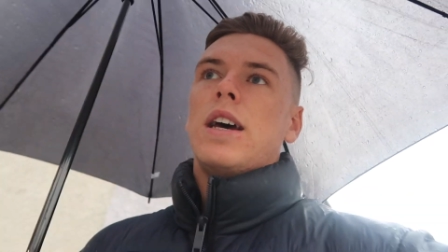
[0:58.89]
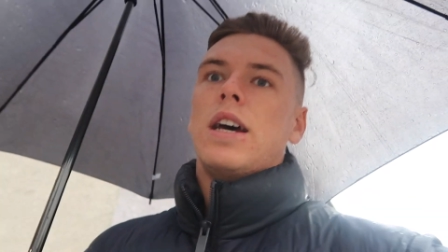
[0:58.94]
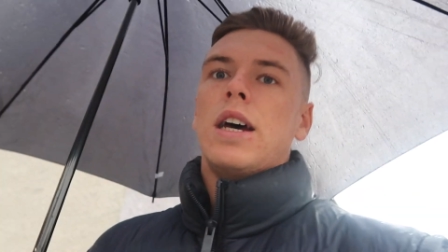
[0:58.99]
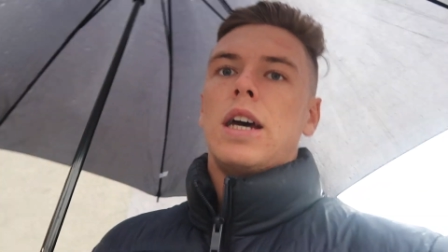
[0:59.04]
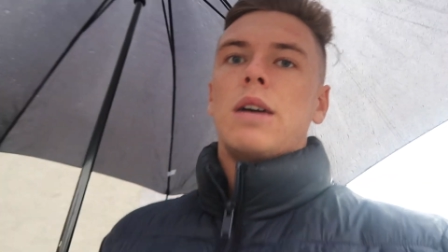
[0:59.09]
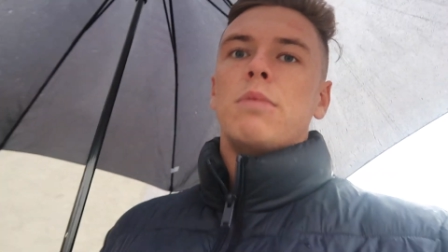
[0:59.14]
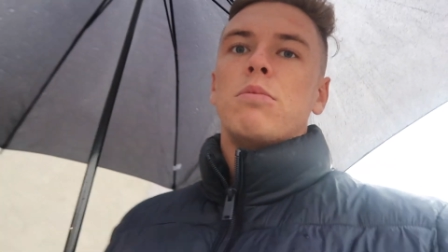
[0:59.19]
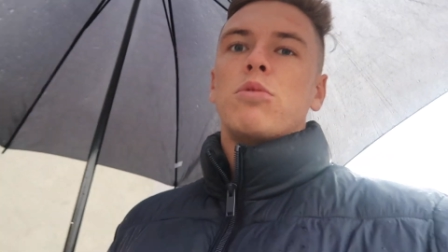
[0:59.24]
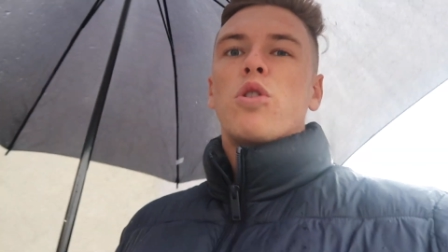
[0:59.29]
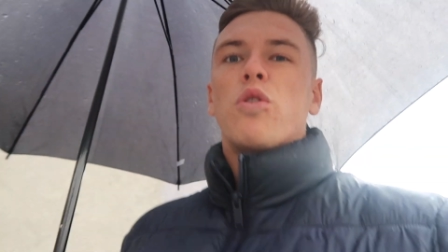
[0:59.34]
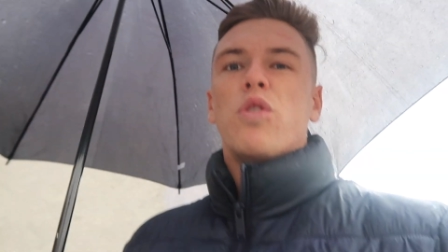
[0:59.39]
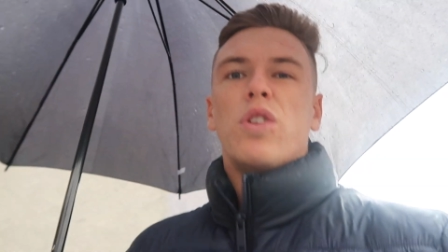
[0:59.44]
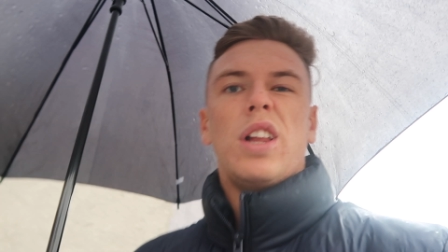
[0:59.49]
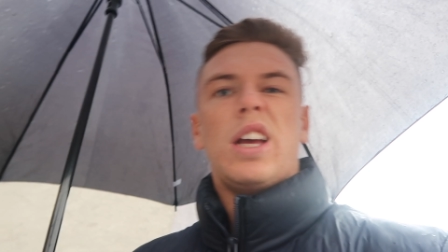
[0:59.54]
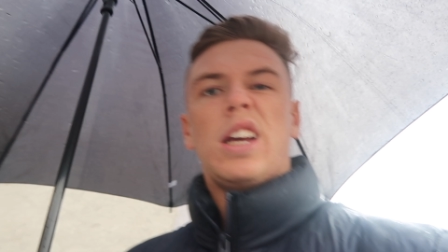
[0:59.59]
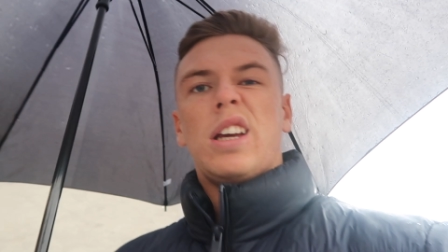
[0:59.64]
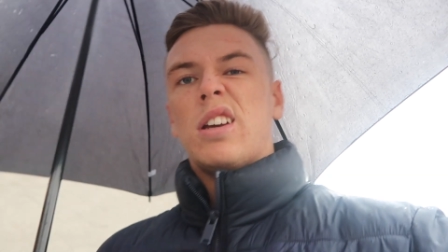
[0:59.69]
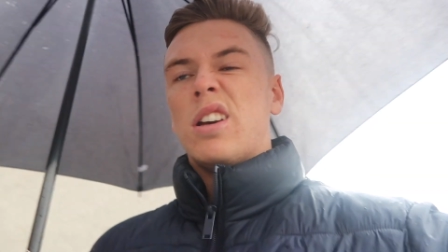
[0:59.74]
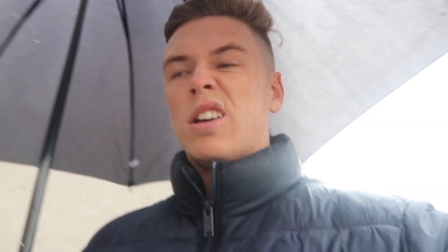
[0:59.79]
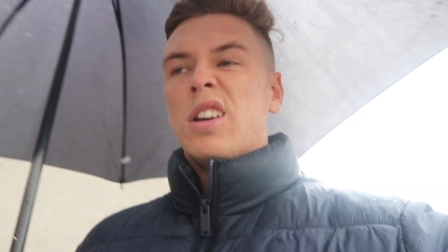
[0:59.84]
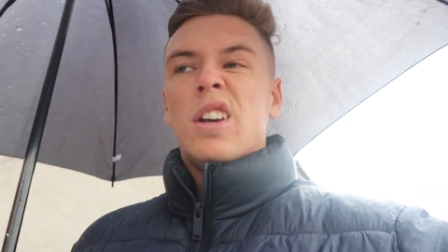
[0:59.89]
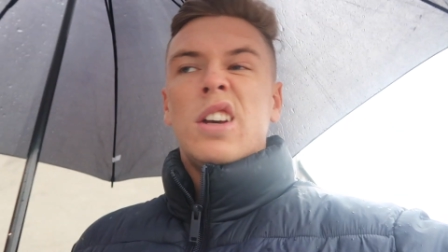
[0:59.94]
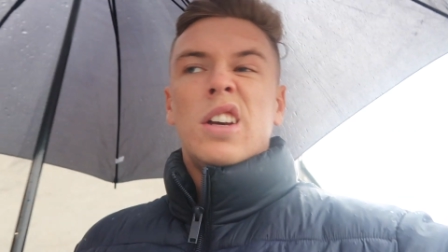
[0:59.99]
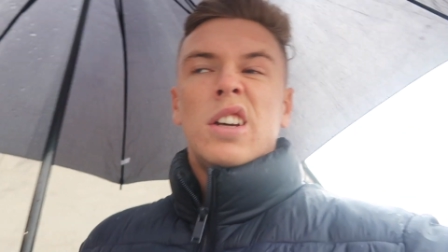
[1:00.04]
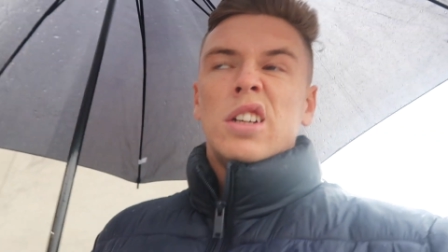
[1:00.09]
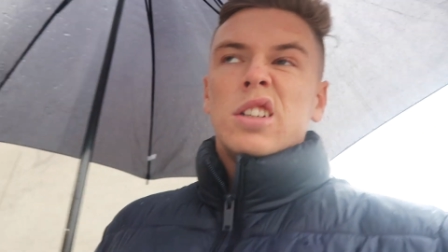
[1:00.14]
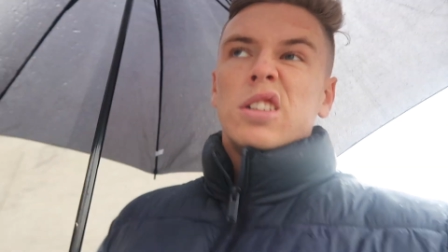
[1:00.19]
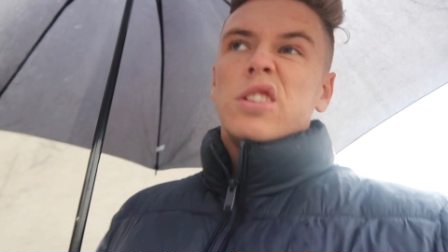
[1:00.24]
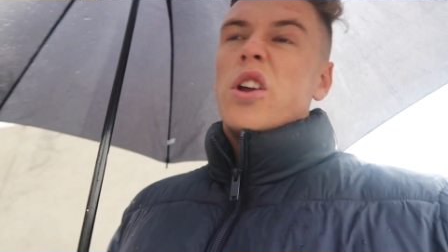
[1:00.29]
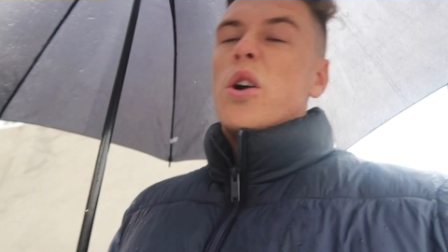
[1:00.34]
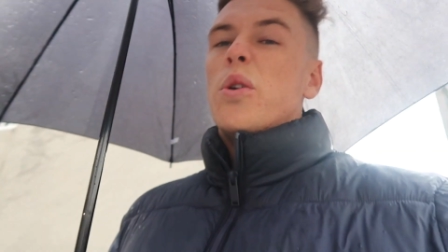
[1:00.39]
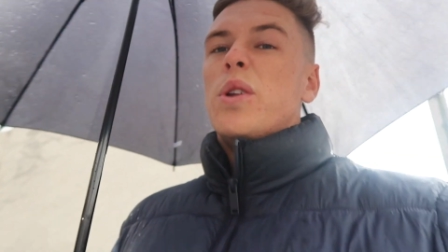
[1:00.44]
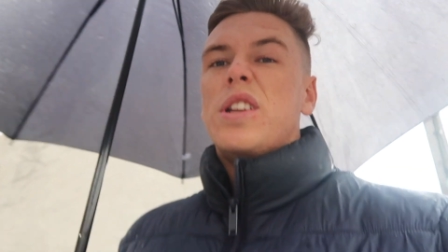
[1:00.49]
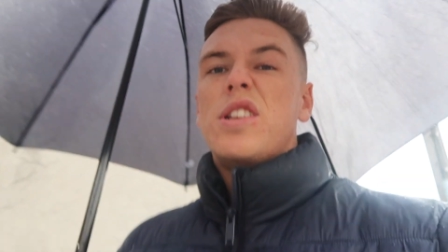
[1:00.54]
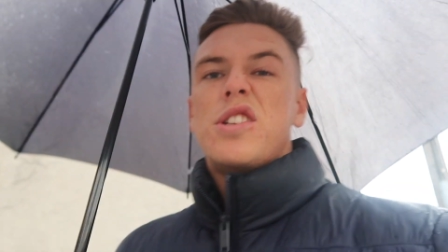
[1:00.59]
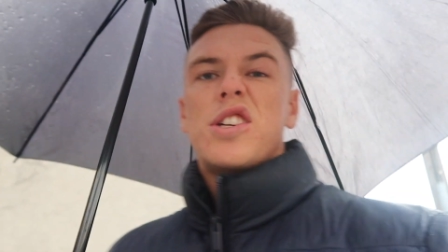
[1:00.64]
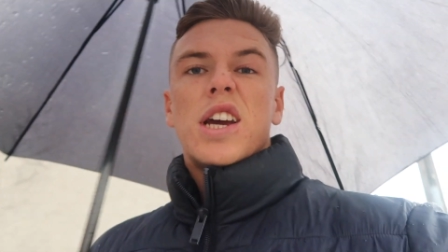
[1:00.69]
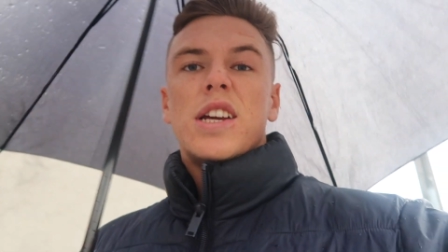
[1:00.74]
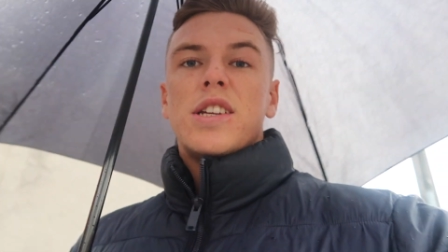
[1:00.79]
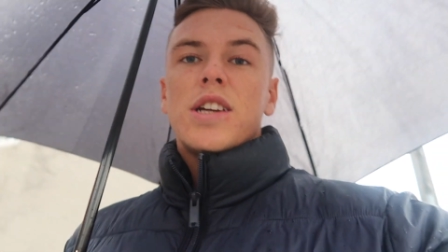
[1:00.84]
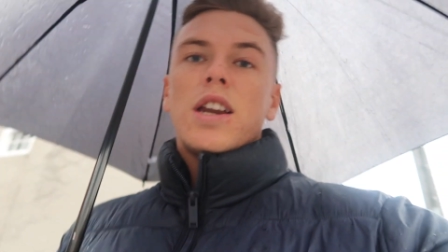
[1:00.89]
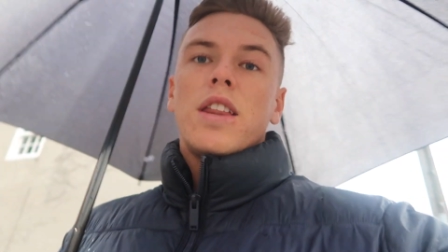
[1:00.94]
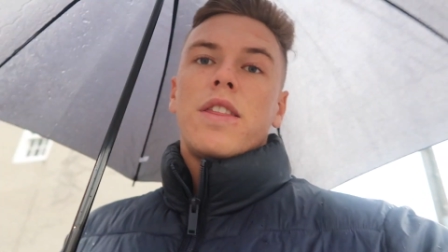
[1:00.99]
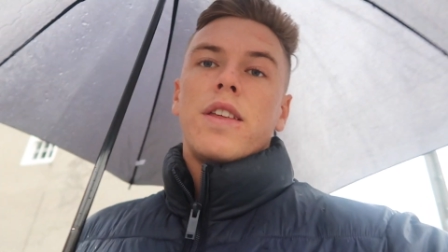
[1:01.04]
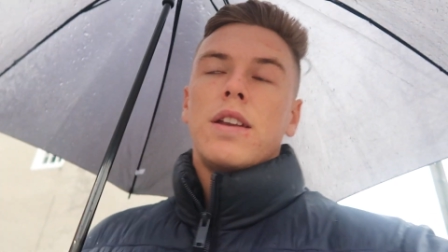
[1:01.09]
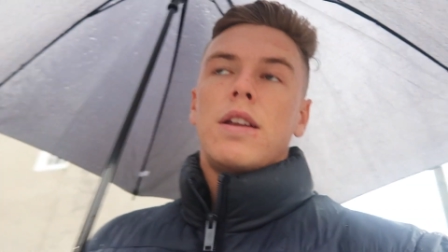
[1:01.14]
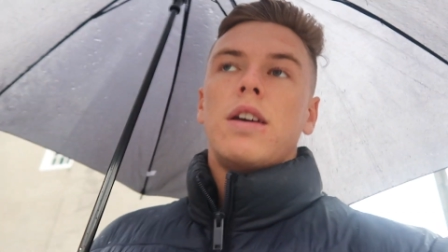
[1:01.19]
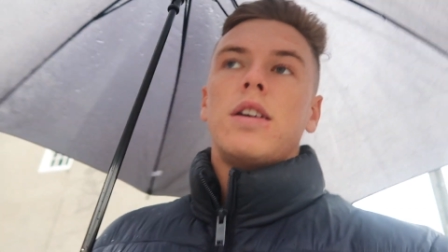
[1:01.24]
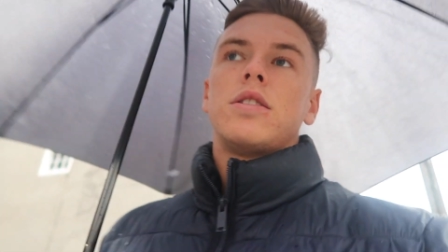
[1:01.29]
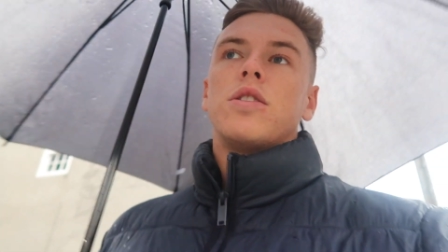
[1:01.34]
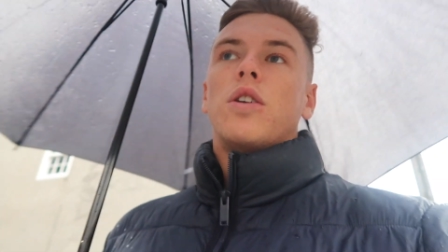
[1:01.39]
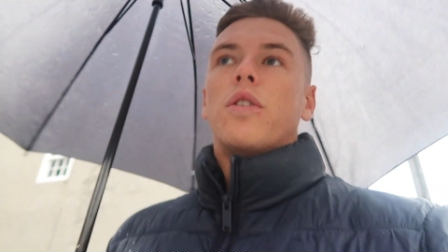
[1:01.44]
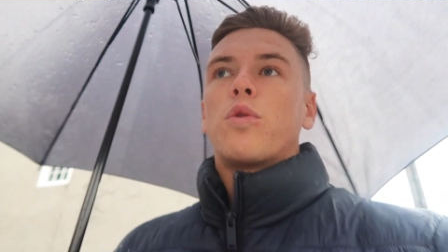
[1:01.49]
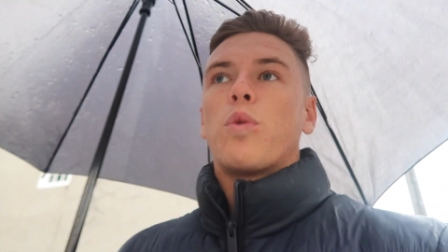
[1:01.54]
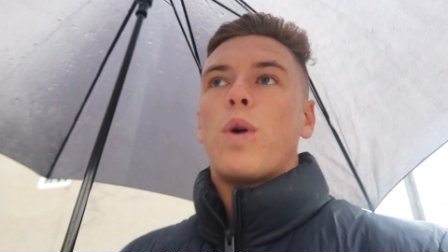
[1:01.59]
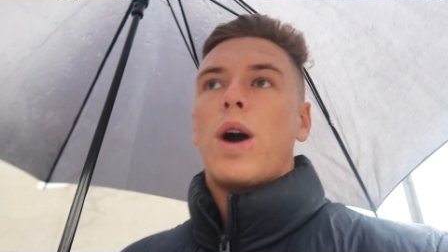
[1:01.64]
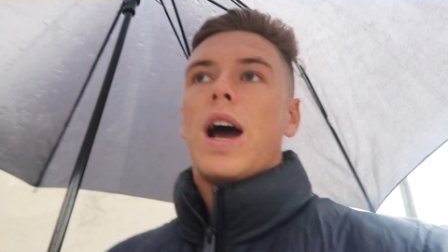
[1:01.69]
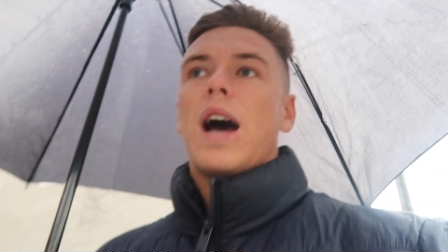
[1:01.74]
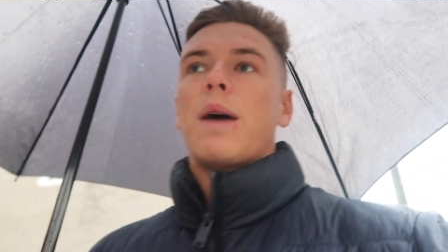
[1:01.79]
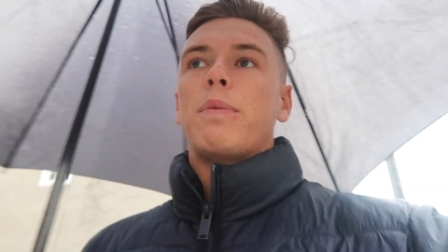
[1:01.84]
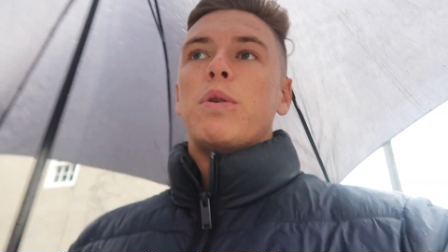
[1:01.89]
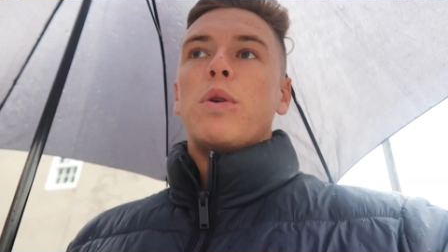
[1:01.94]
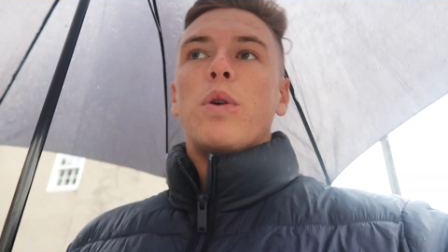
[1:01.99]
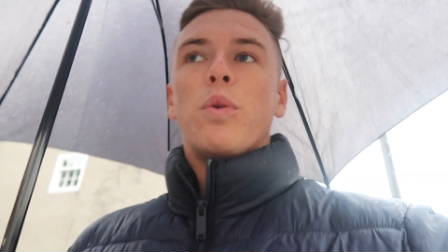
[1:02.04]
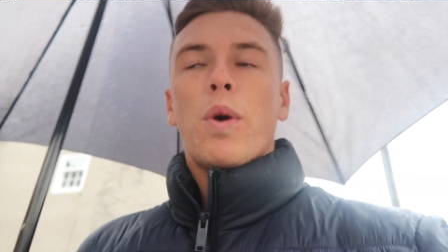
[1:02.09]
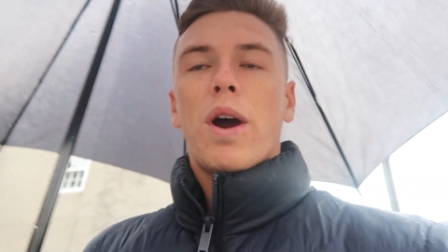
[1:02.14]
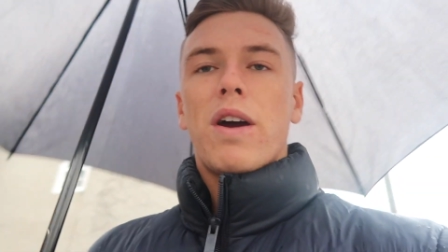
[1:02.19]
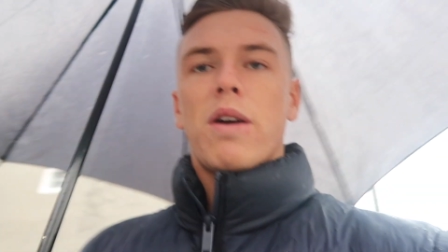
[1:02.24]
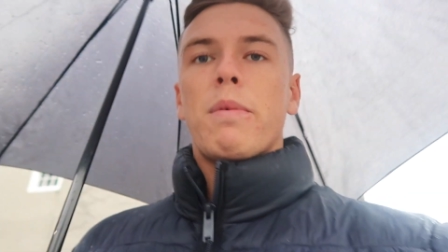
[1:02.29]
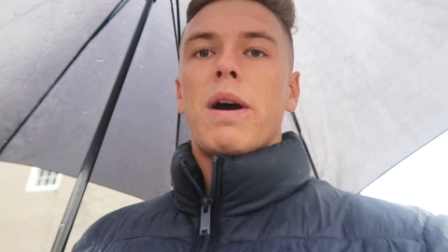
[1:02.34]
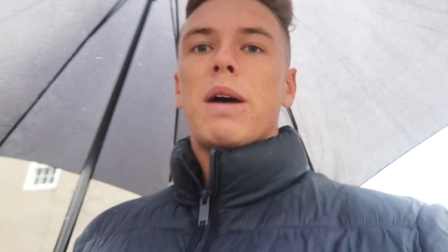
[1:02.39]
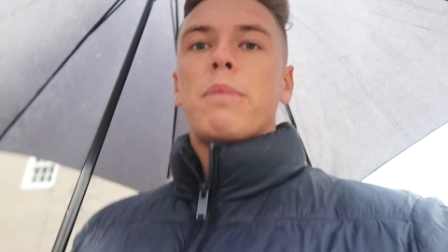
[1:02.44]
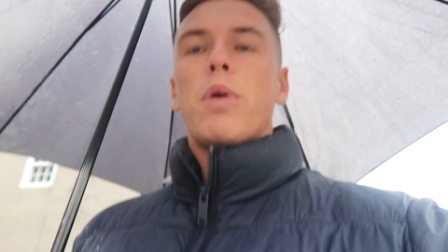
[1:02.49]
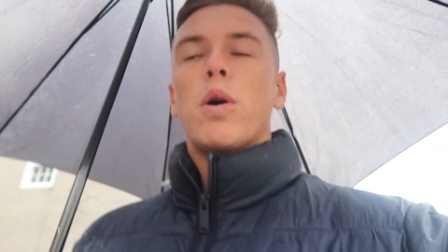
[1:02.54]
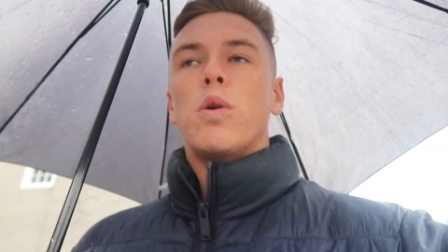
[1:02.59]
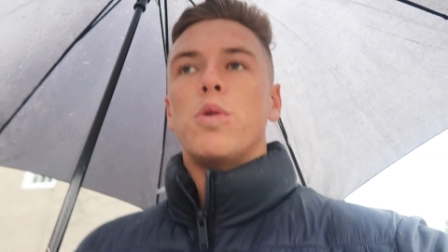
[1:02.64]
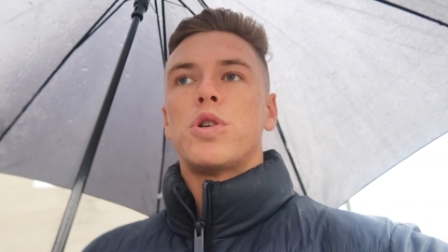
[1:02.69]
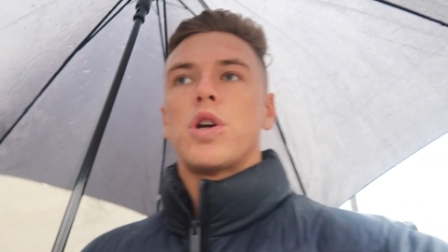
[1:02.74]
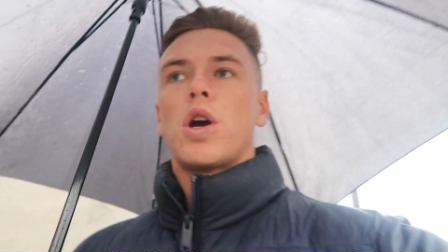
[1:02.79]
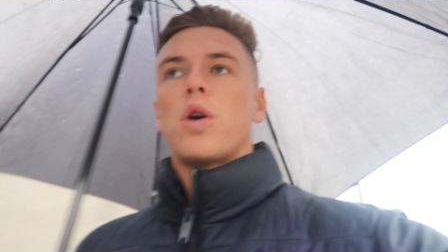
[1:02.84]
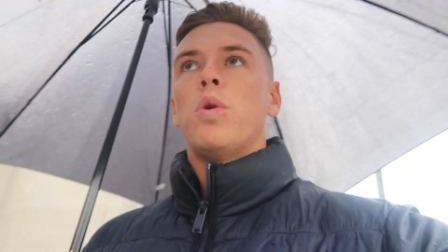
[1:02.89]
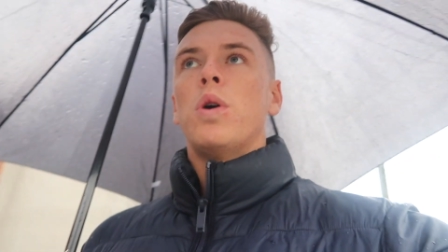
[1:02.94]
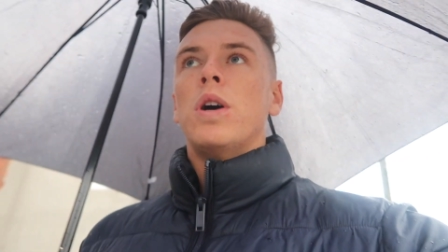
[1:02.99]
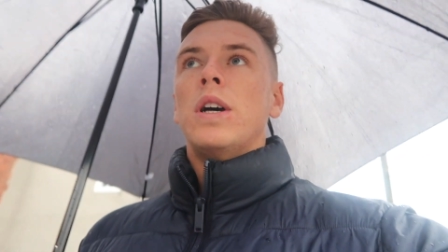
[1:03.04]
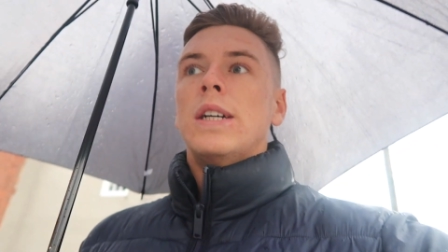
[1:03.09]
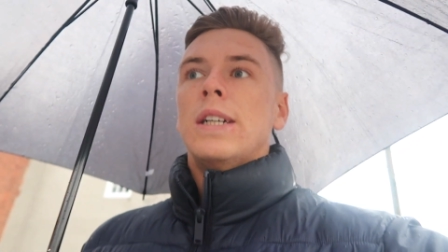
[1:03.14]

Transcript: Currently, no need to change anything. Sort of quite happy with where I'm at post-show.